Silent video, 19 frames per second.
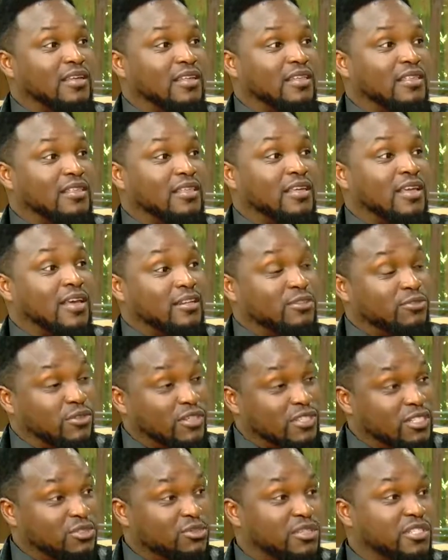the year
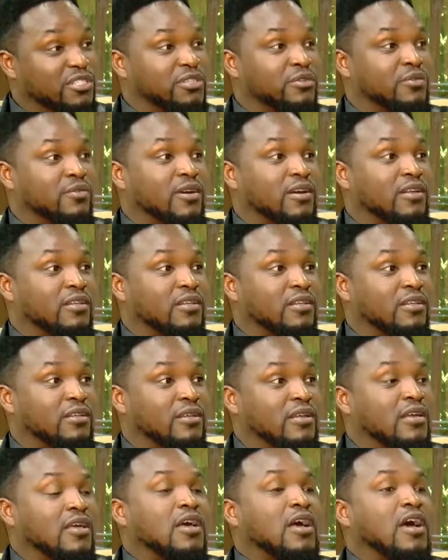
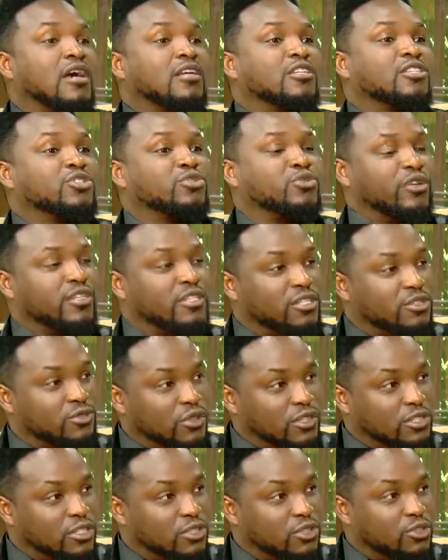2021 and
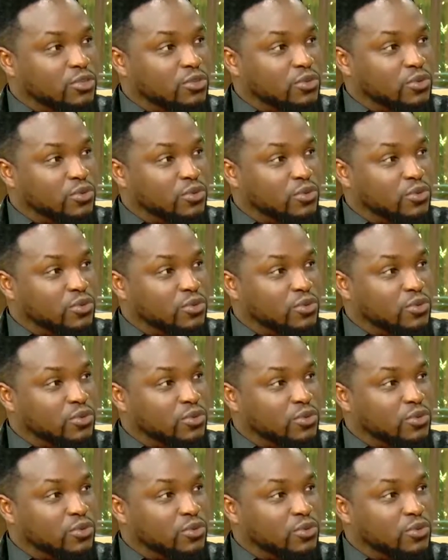2022,